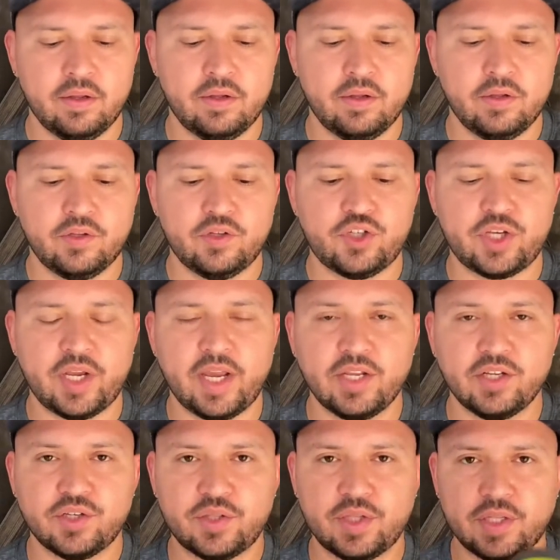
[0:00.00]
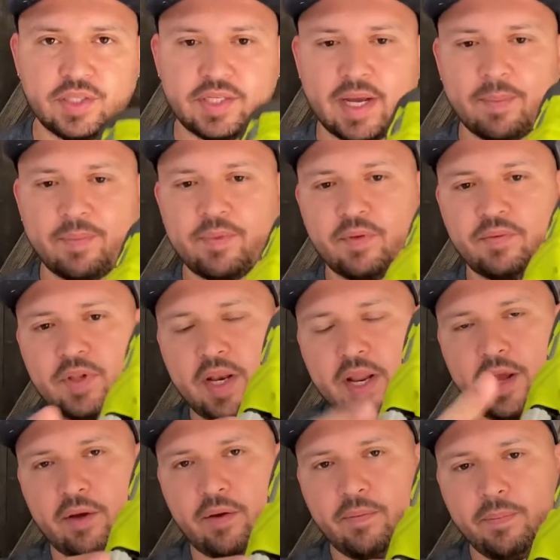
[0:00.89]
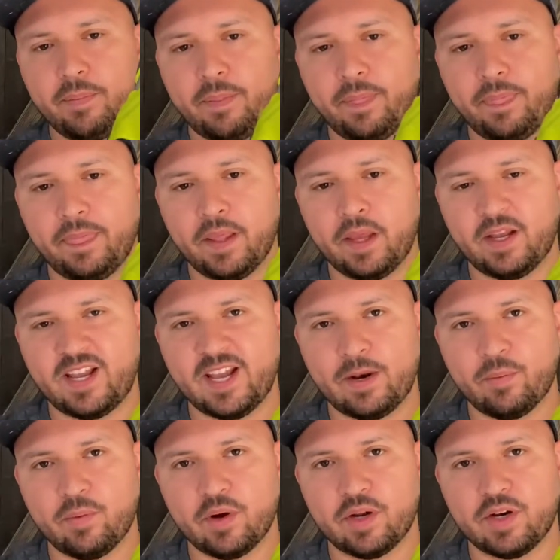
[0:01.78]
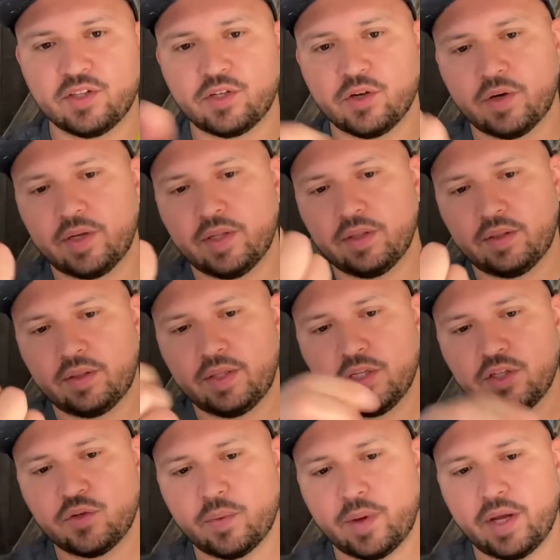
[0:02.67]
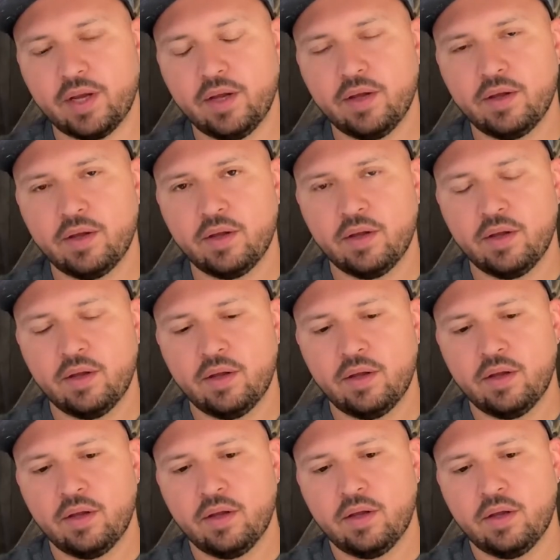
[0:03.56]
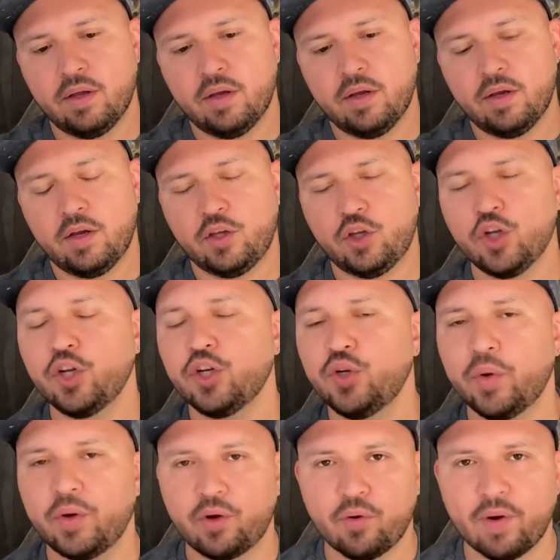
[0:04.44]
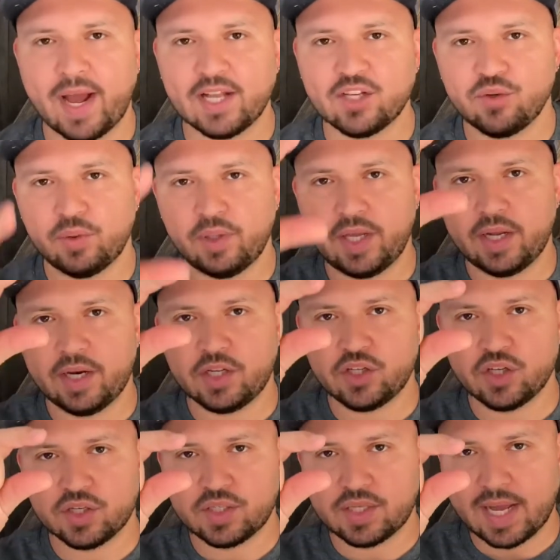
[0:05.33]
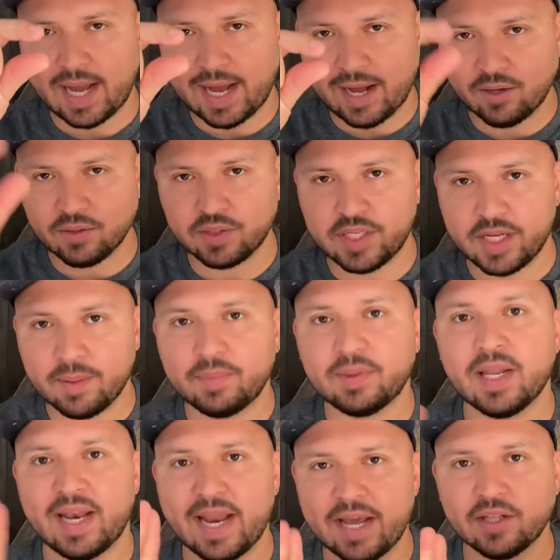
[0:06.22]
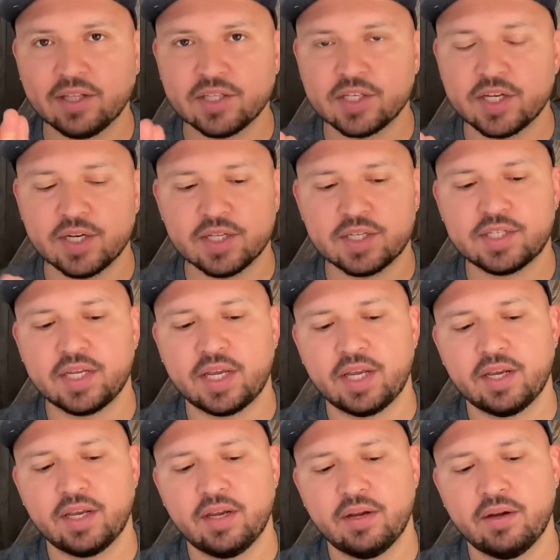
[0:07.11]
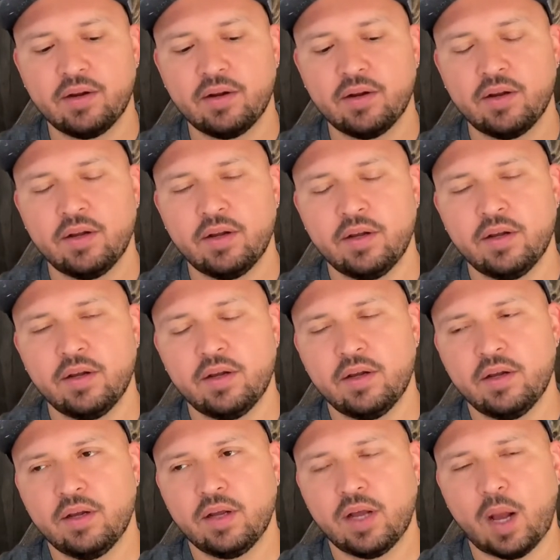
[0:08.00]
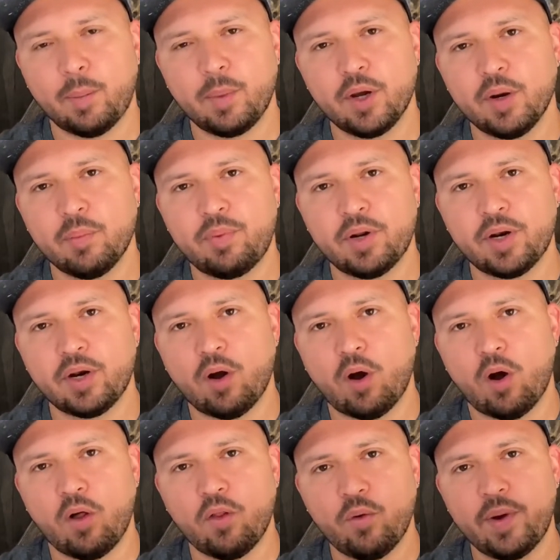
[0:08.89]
change the depth of the nail. Again, we're gonna turn it this way. You can do it gradually and adjust how deep the nail is gonna sink. I'm gonna put it all the way